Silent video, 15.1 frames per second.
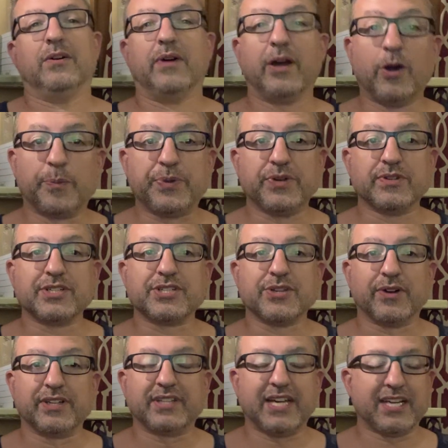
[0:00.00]
Well, I hope you
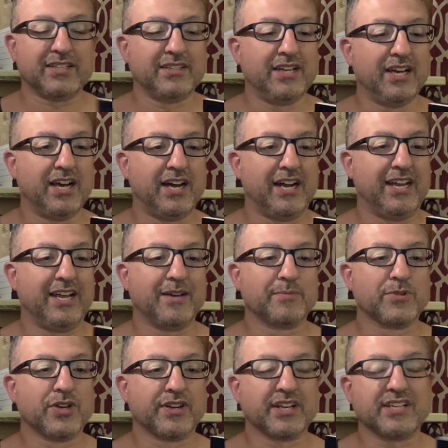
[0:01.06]
enjoyed that. I
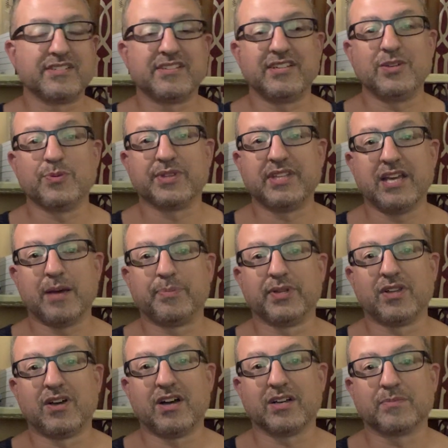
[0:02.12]
am going to continue with the
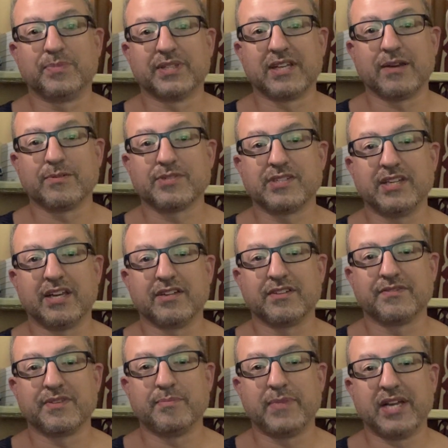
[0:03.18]
epilogue, but that was the end
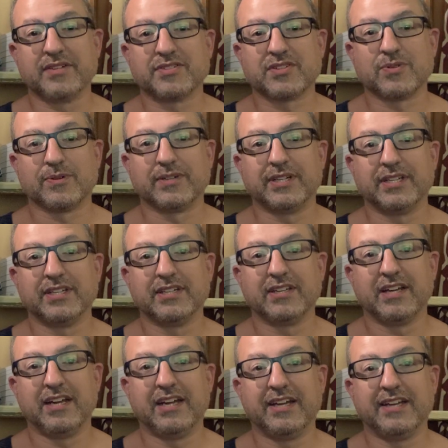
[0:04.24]
of the main story,
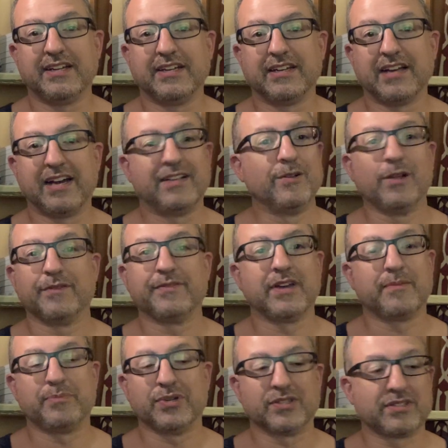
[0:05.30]
and I love
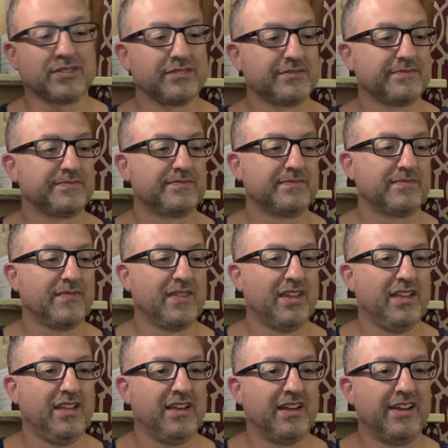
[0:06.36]
that book.
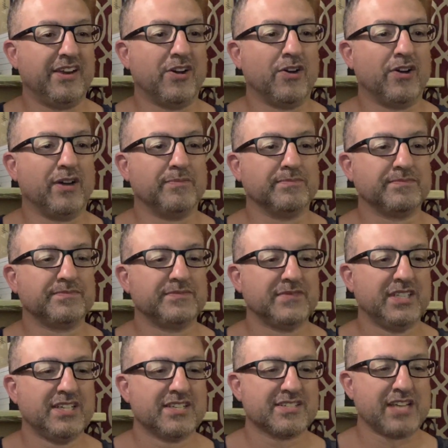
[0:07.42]
I know I'm
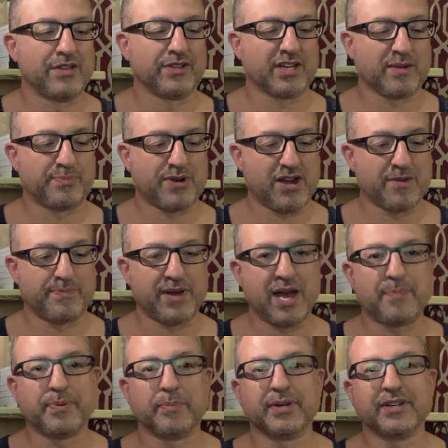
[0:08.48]
sound like a proud
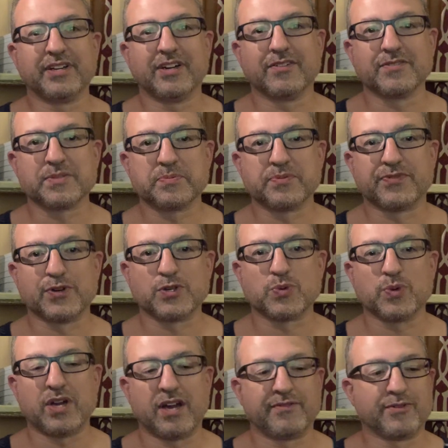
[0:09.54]
papa, but it was the
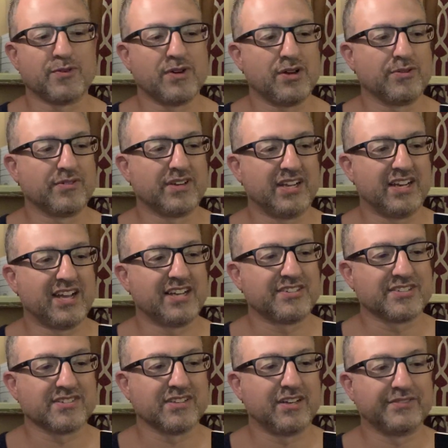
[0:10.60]
first one I ever wrote, and I
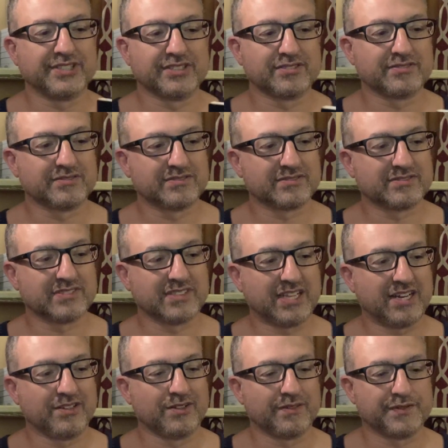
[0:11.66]
just love it.
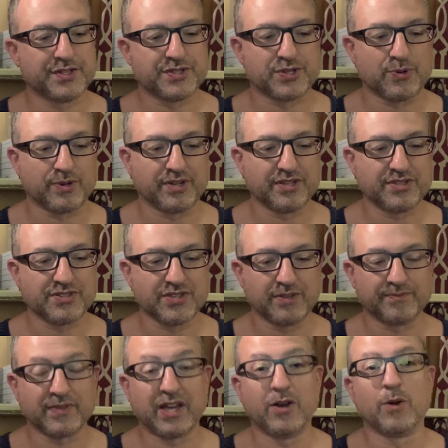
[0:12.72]
And I love the story,
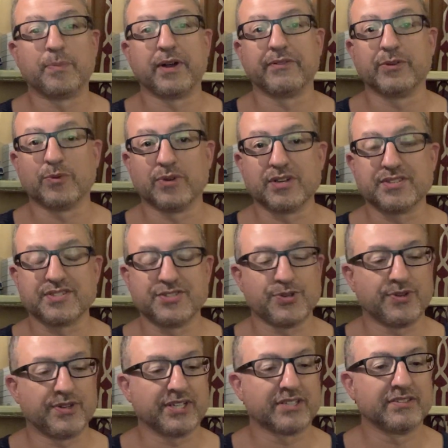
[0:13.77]
so I hope everyone is
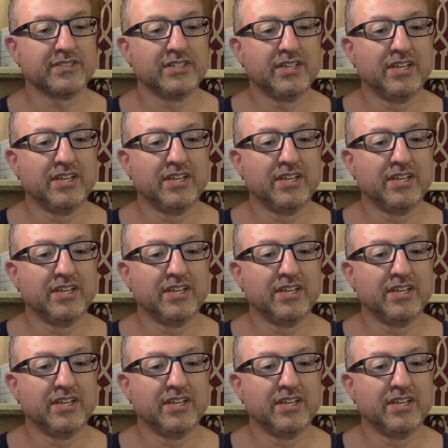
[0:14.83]
enjoying.